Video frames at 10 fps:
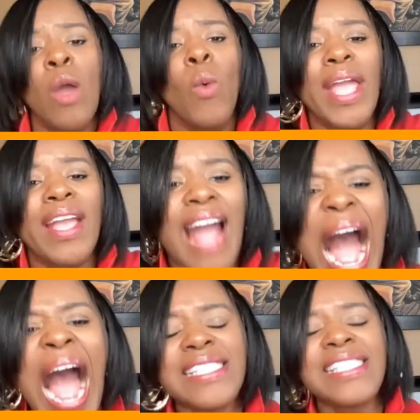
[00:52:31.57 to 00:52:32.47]
When
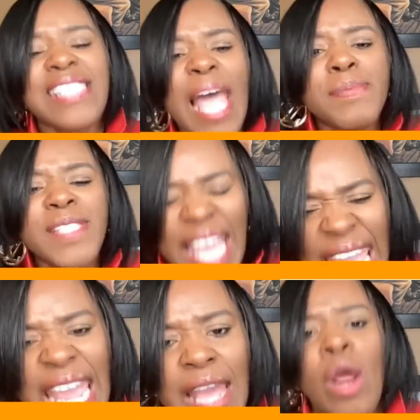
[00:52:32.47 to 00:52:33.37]
God steps
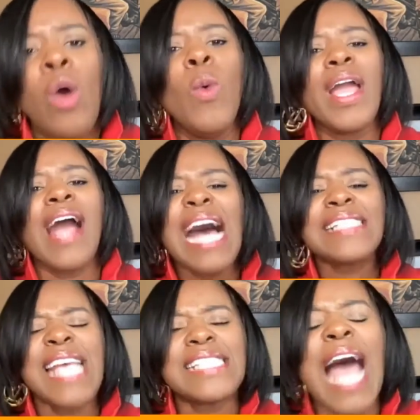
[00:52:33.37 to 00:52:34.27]
in, when God
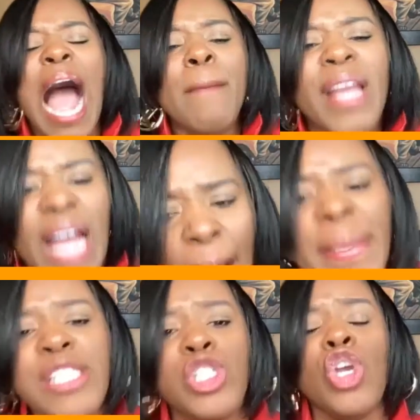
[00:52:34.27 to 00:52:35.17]
says, I'm
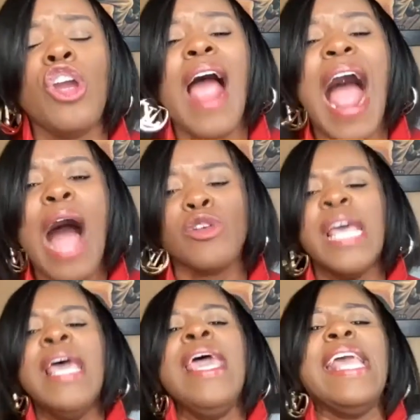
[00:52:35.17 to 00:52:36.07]
coming to your house,
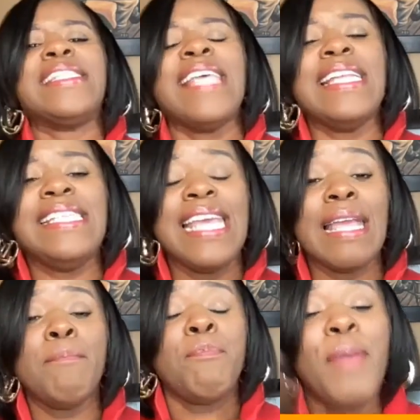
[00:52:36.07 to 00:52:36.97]
He's
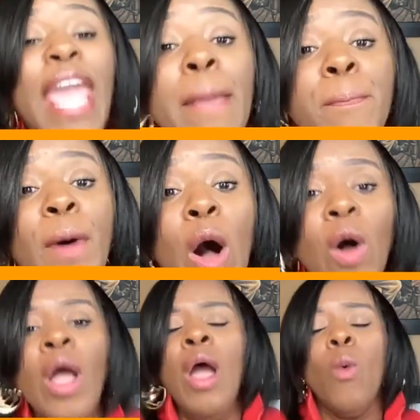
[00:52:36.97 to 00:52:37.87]
sending people.
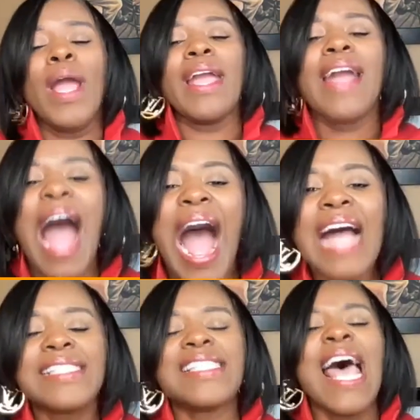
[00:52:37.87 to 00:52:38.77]
When
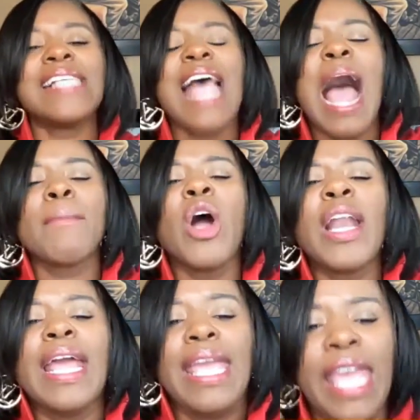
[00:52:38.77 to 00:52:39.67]
God says, I'm going
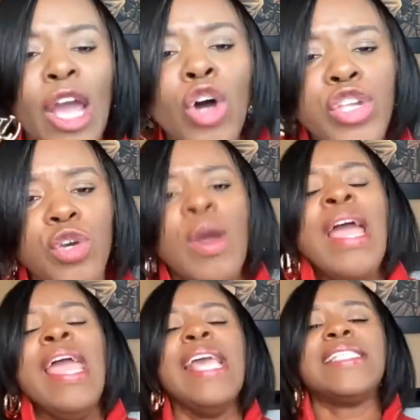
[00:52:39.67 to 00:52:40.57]
to heal you,
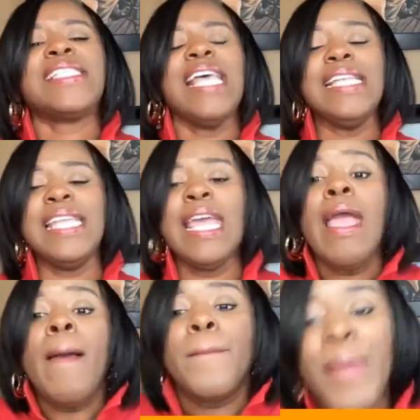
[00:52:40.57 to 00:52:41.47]
He's sending
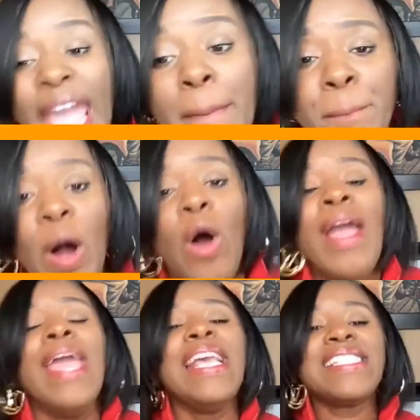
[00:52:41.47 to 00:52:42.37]
people.
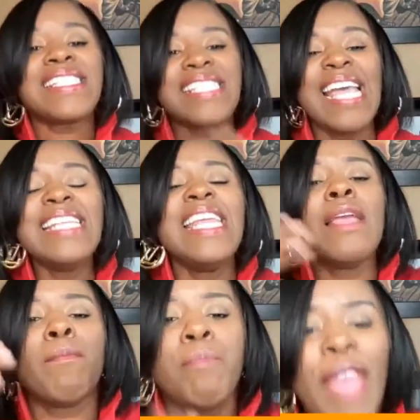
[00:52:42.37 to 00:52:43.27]
He's
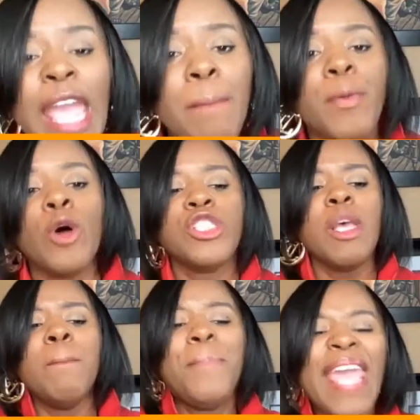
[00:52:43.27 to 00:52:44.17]
sending people to
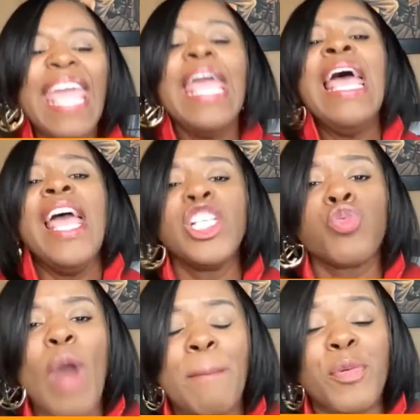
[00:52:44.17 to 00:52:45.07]
be his
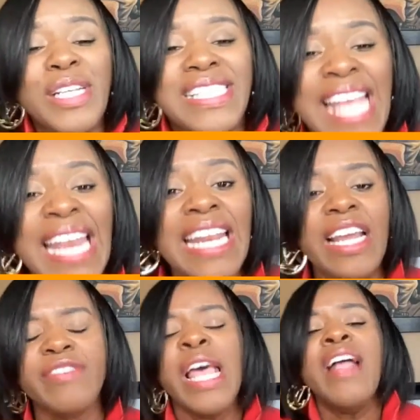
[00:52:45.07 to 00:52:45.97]

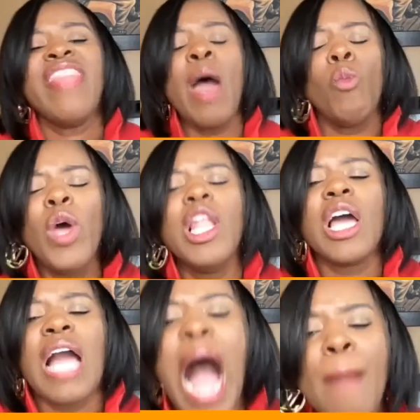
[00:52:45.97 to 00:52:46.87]
representatives that will
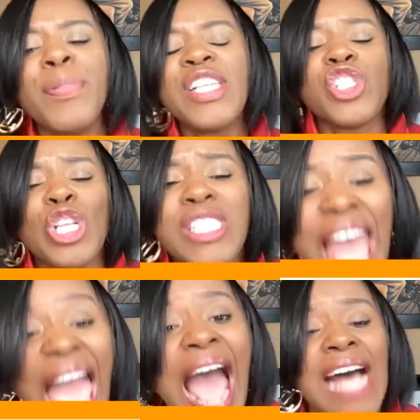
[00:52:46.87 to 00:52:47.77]
accomplish the
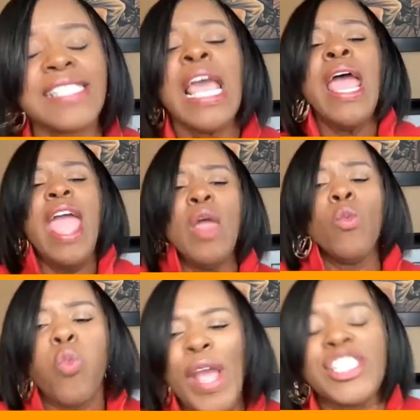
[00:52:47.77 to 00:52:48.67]
task
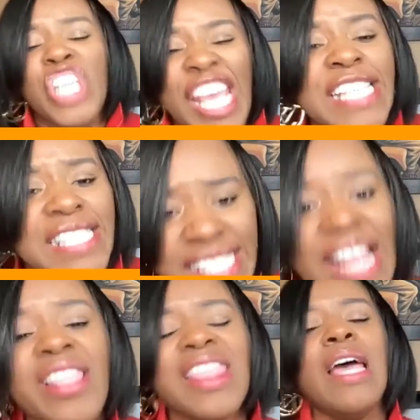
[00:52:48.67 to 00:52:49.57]
in which he
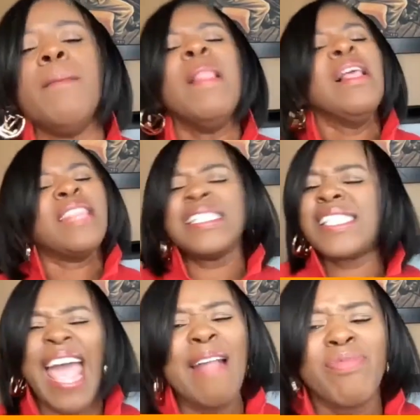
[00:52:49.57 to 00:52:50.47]
sent them. The
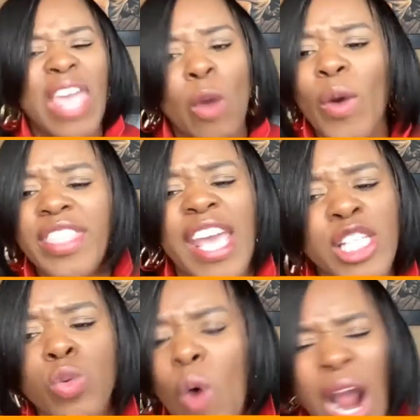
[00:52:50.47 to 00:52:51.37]
same thing with
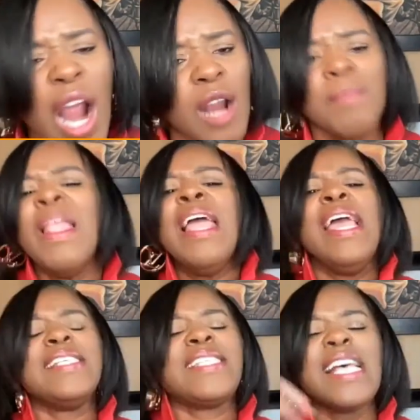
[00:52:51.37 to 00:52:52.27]
his word.
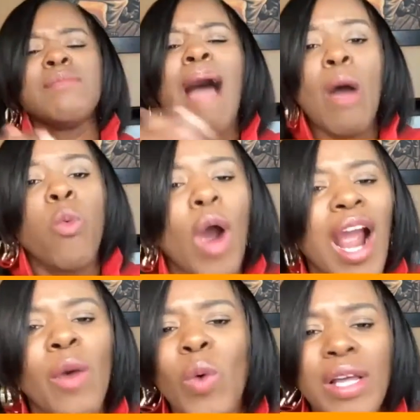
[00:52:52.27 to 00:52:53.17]
He says, My
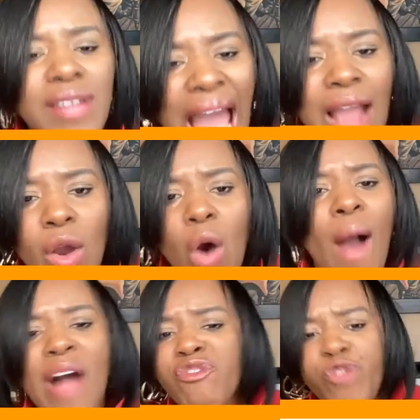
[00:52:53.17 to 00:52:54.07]
word will not go
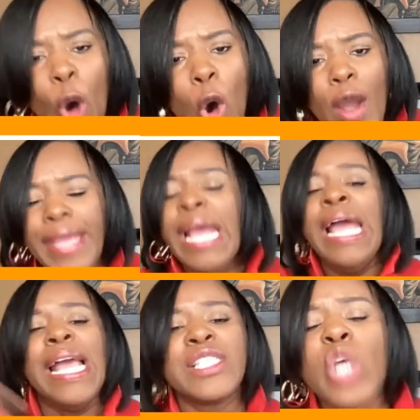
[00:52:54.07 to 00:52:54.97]
out void.
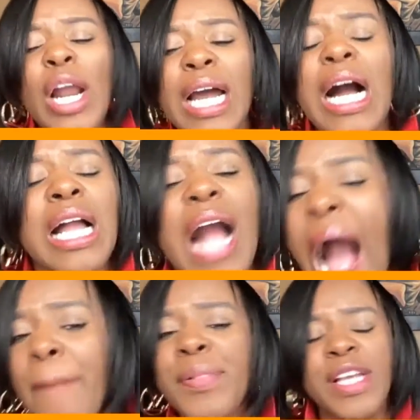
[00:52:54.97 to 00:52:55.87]
It's going to
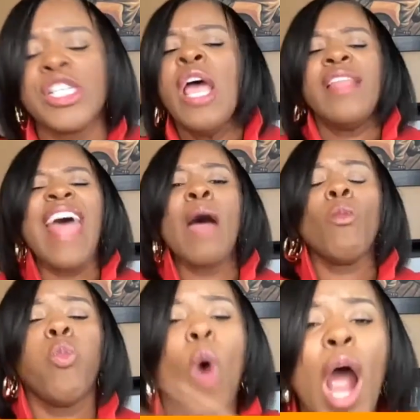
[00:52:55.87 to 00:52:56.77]
accomplish. That
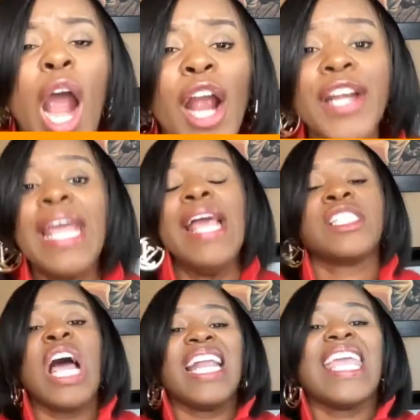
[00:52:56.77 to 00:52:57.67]
word is
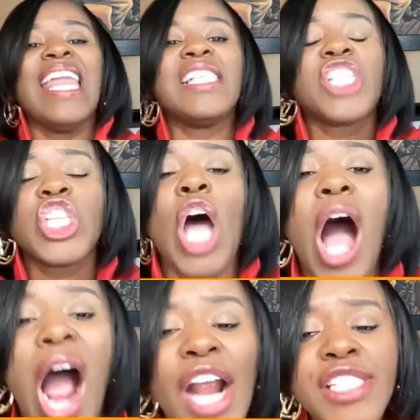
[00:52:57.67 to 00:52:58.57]
going to get into the
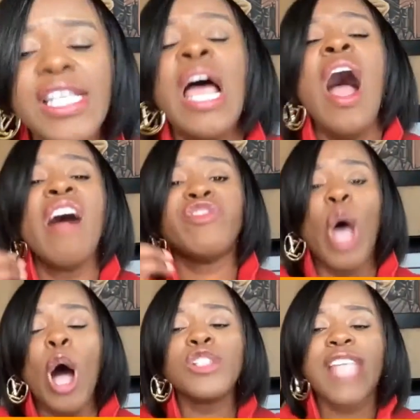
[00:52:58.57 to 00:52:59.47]
hearts of
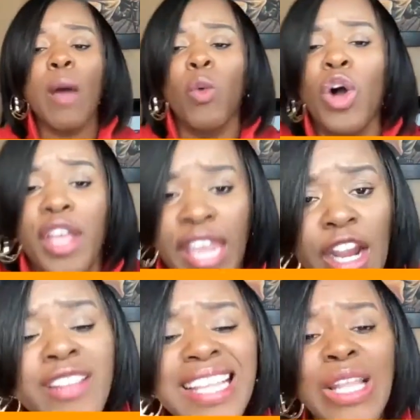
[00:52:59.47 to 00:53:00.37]
those that will
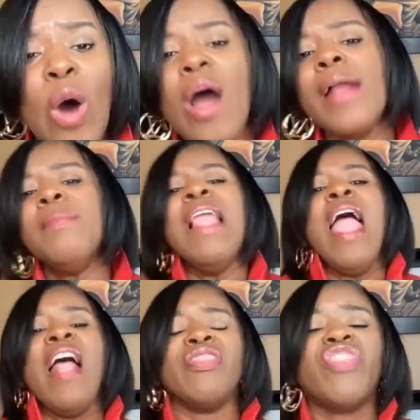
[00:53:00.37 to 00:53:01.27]
hear the Lord
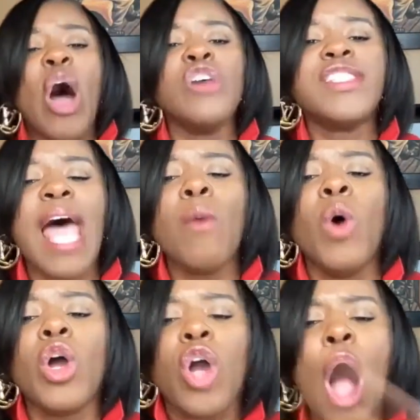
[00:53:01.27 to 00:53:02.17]
and those that
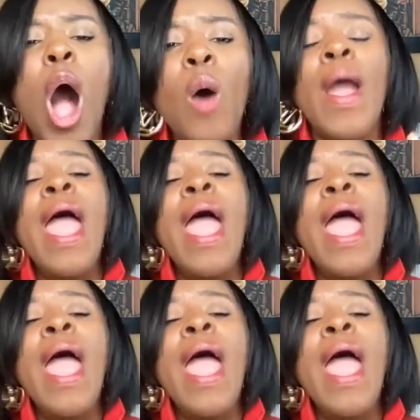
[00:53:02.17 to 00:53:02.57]
will go